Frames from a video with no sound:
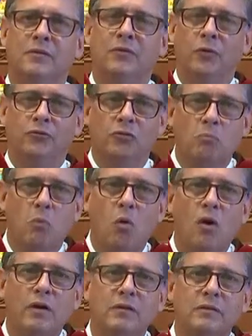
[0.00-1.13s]
those who
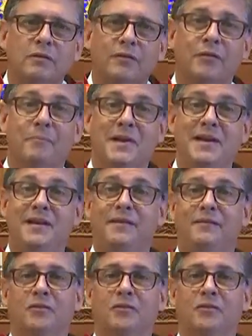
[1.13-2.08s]
mourn, the meek,